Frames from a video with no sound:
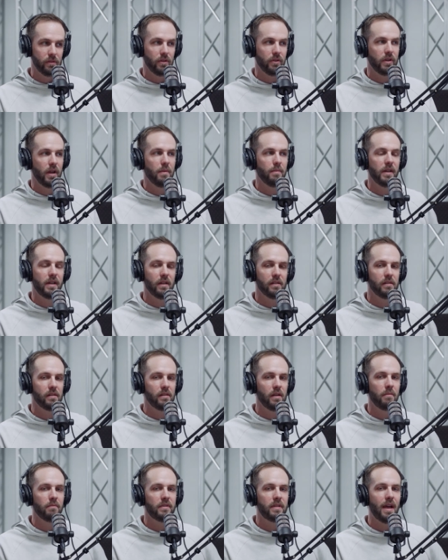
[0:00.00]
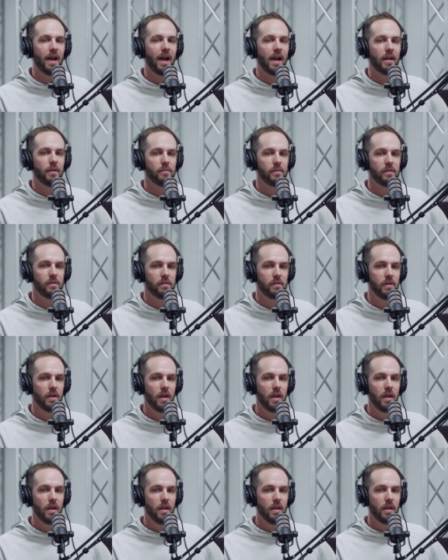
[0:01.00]
Okay. Because sometimes
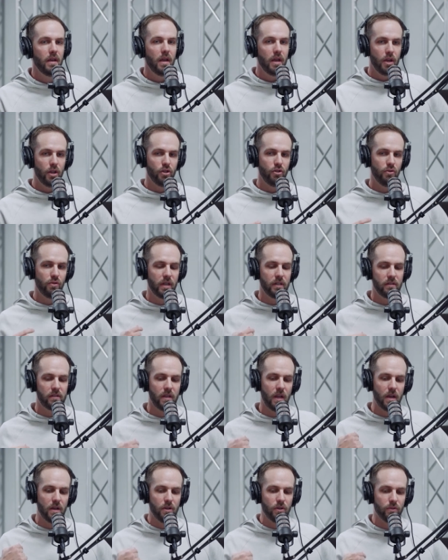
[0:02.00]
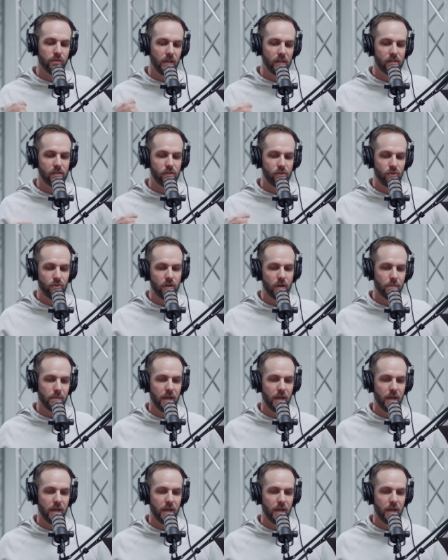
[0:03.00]
you can tell this student